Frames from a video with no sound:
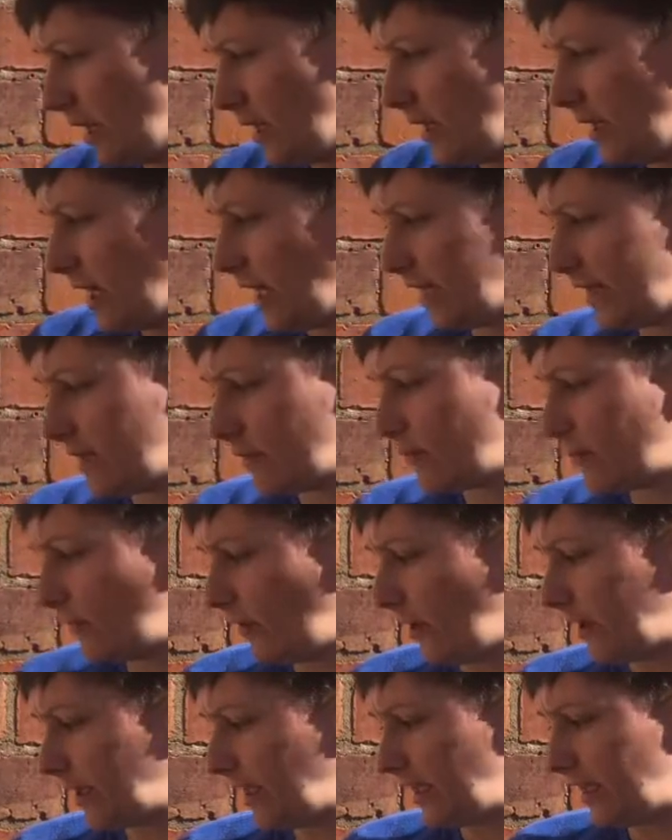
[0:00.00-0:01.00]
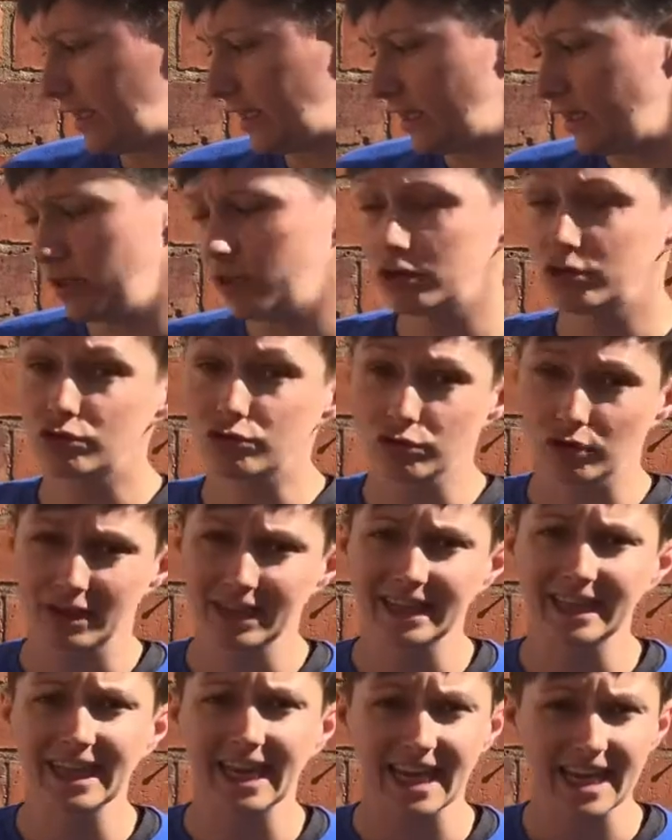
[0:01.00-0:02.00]
And then finally, try and
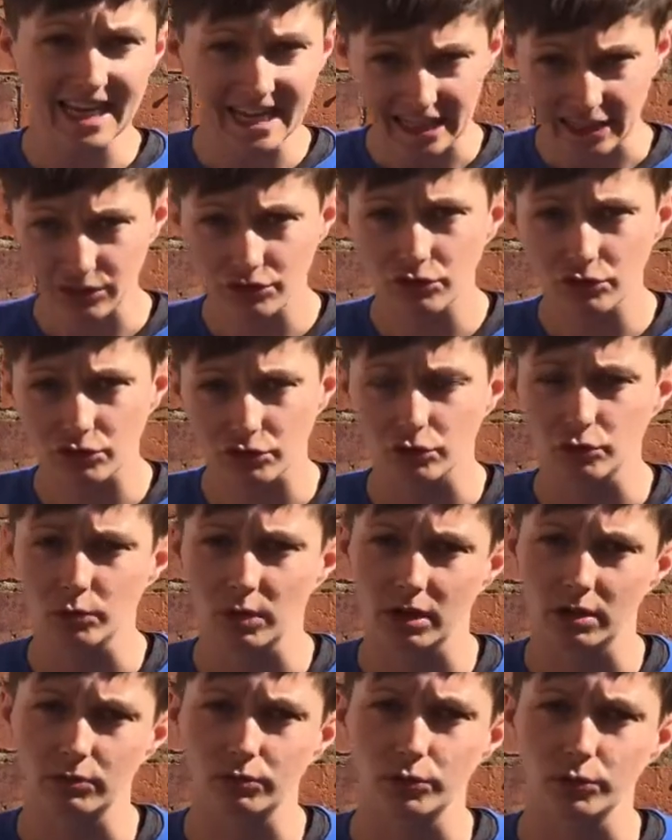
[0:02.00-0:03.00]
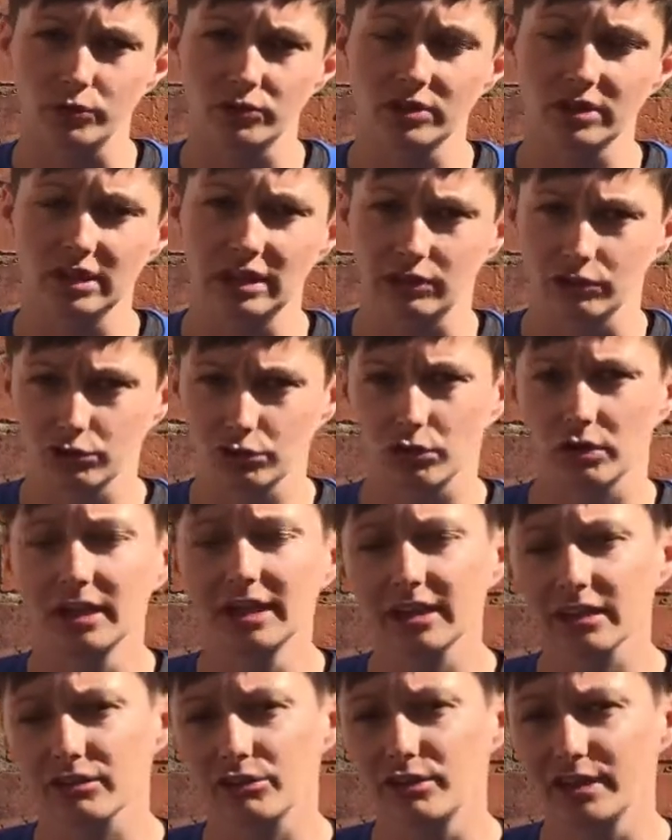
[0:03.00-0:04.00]
get into a routine. Try and
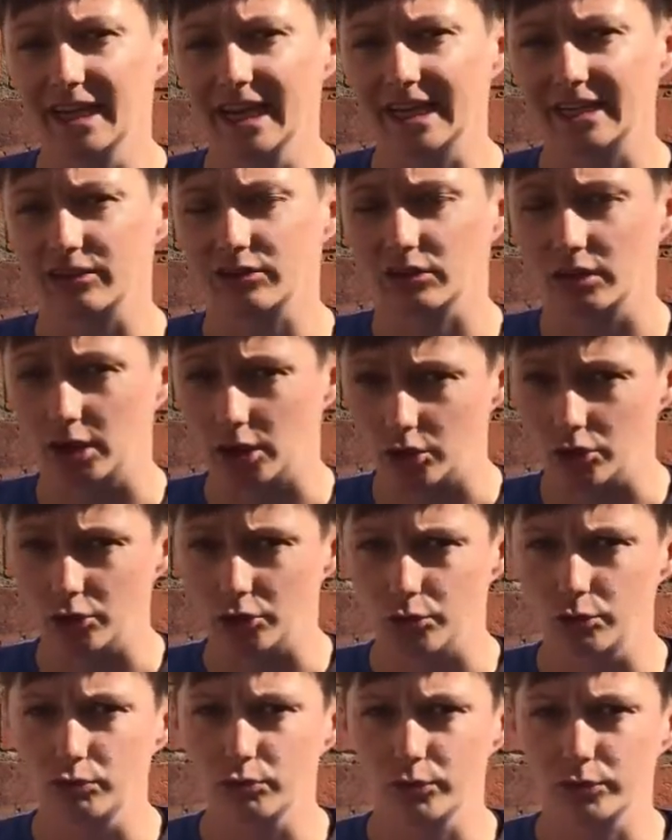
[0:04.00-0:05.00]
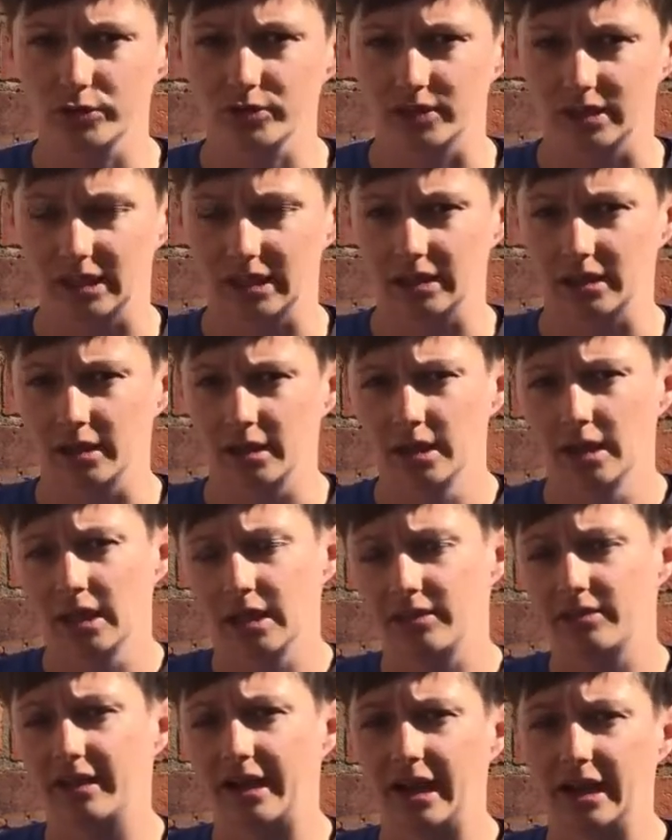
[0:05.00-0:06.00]
create a new routine
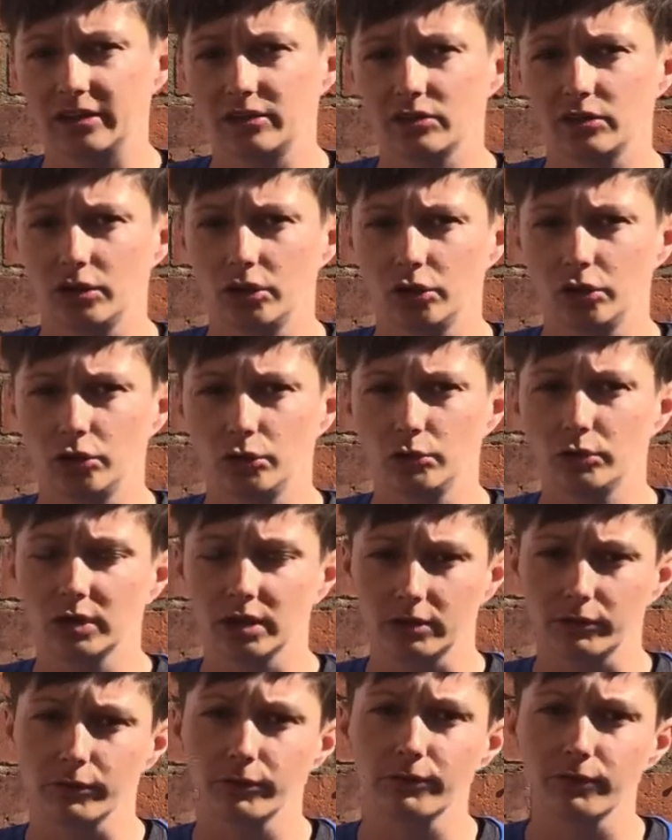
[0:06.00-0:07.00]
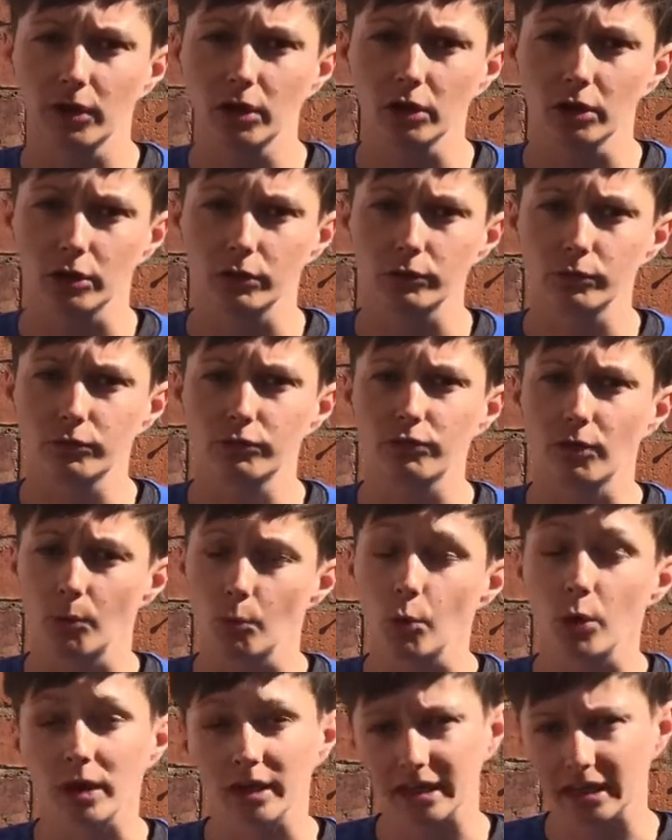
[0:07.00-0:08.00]
that you can follow from
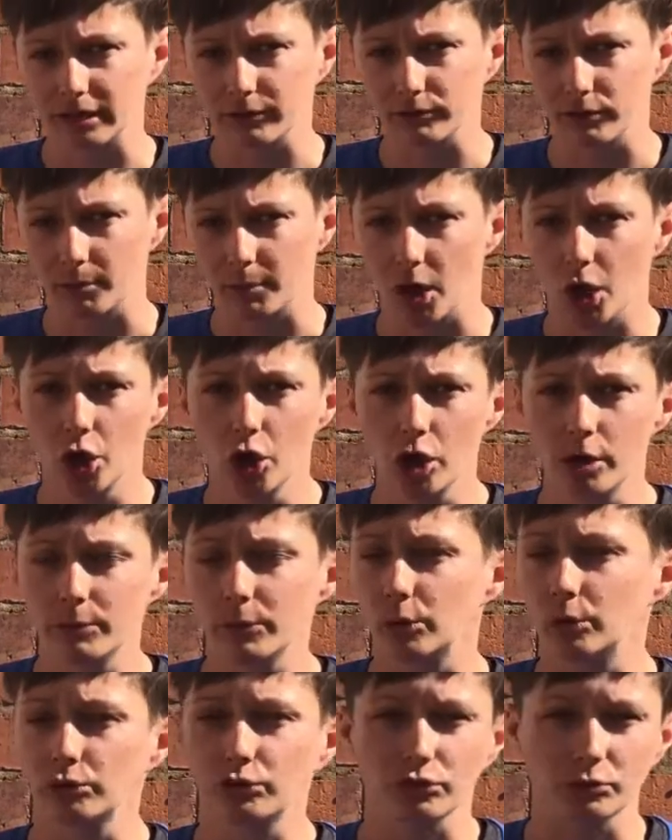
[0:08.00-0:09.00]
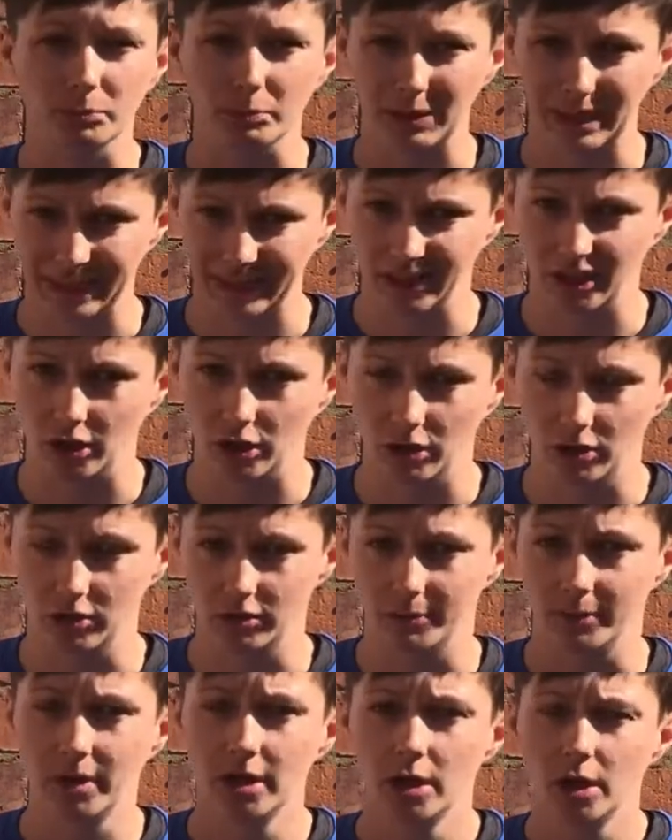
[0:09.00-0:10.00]
working from home or just being at home
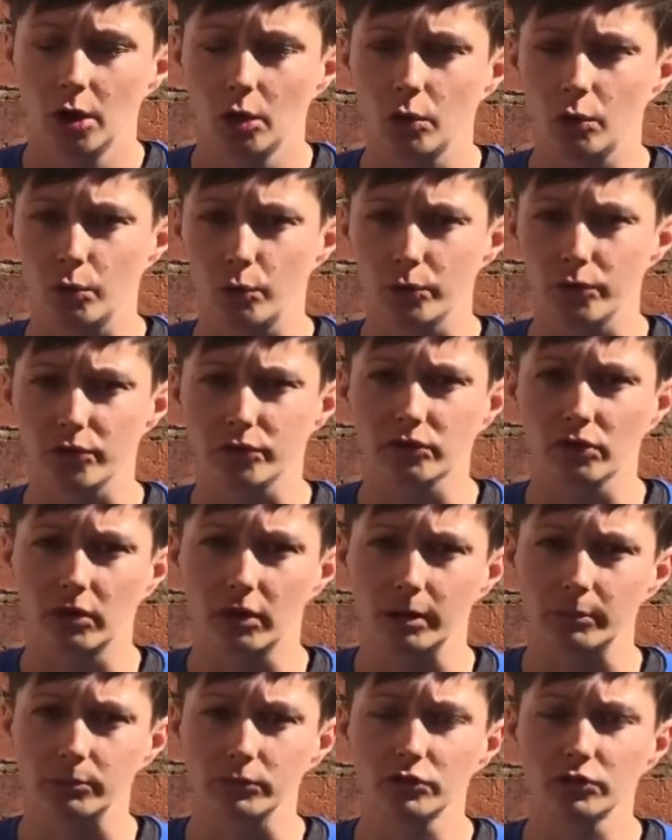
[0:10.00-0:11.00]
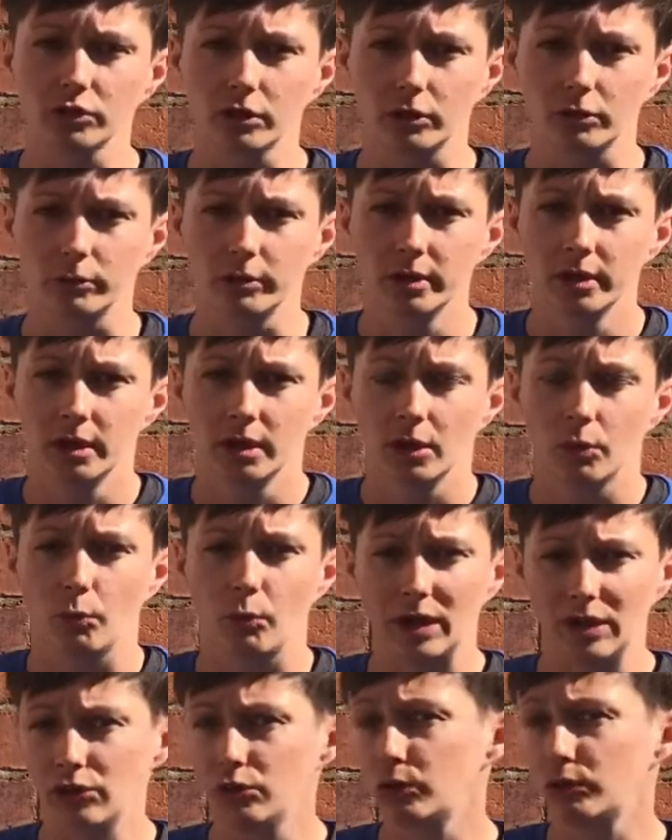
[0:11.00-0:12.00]
all the time. So when
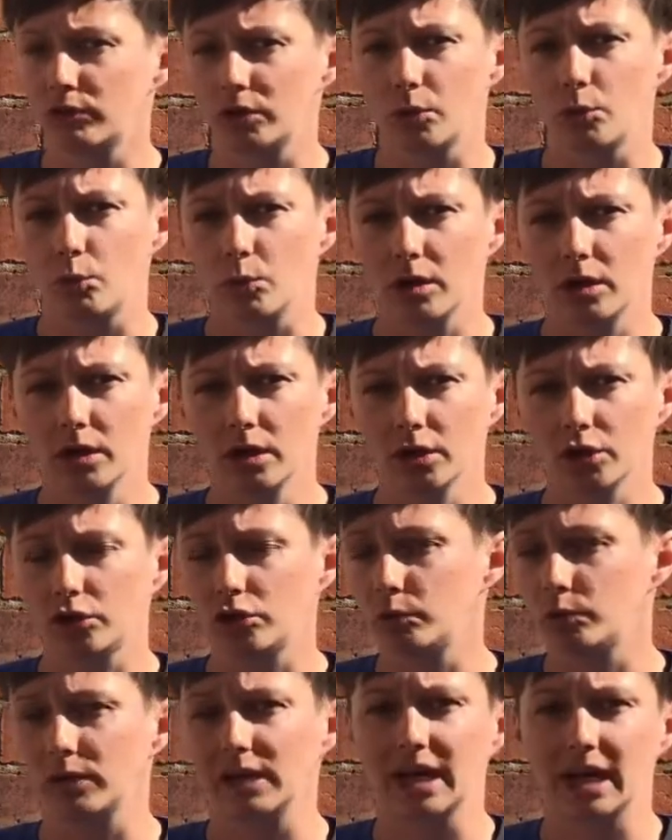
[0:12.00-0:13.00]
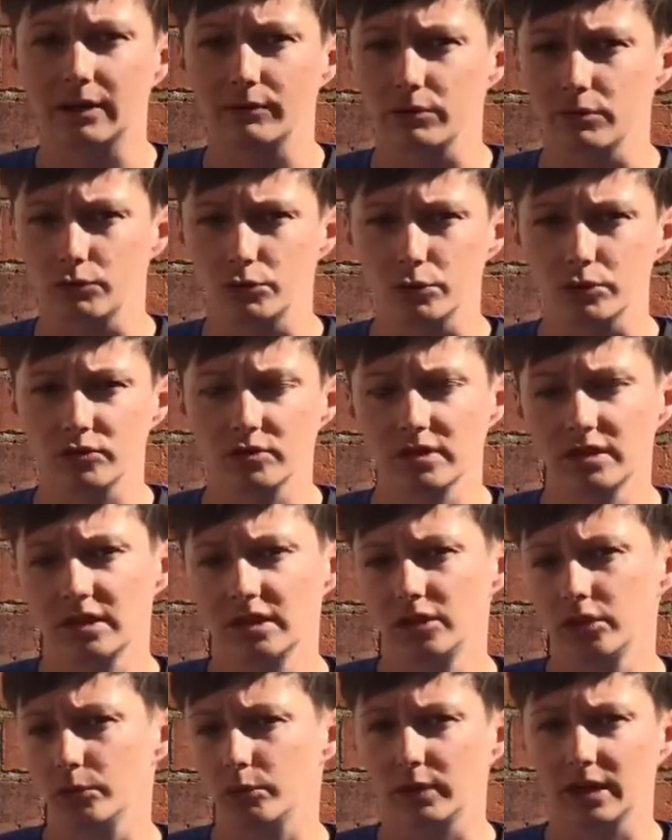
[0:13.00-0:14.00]
you're at work, you will have a routine,
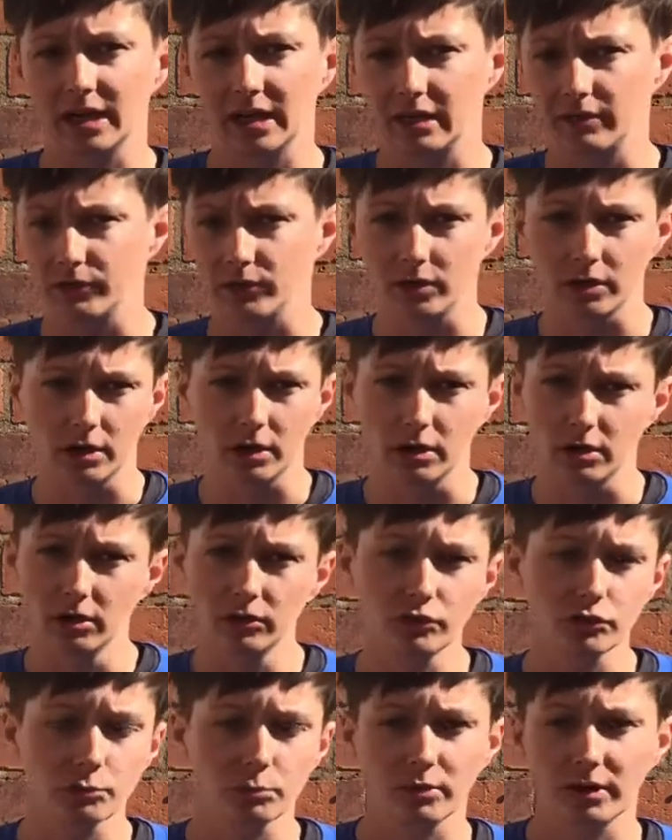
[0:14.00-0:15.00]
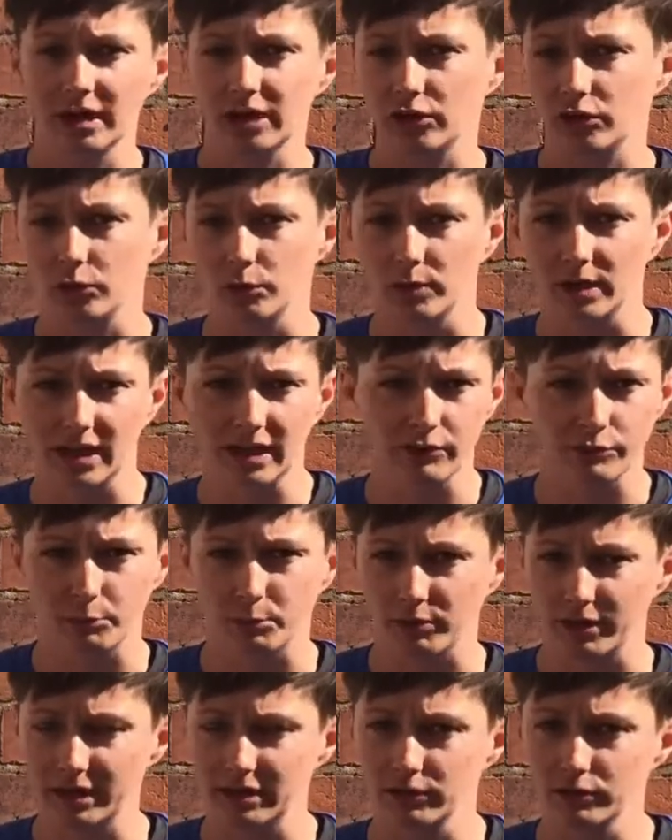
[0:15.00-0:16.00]
you will have a lunch break, you will have
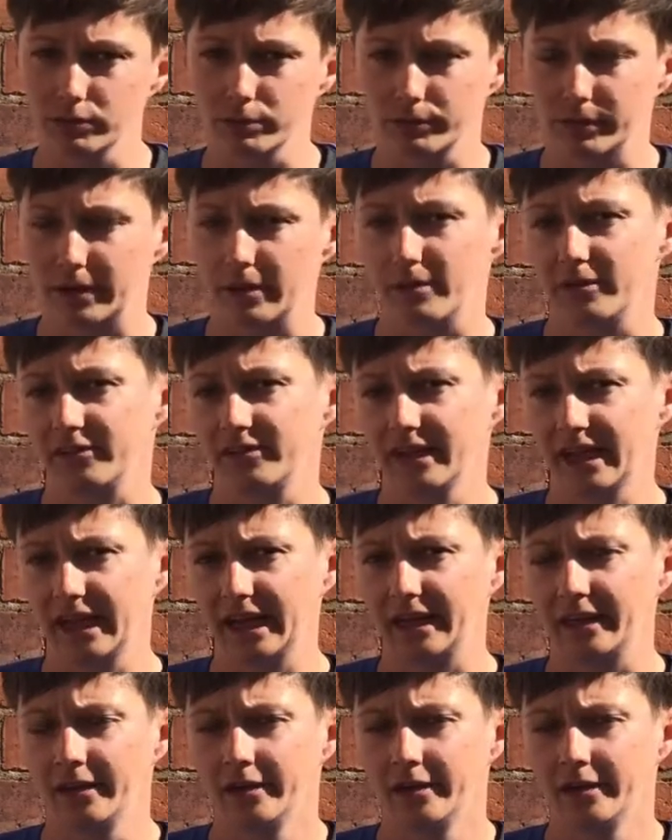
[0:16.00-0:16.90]
breaks throughout the day.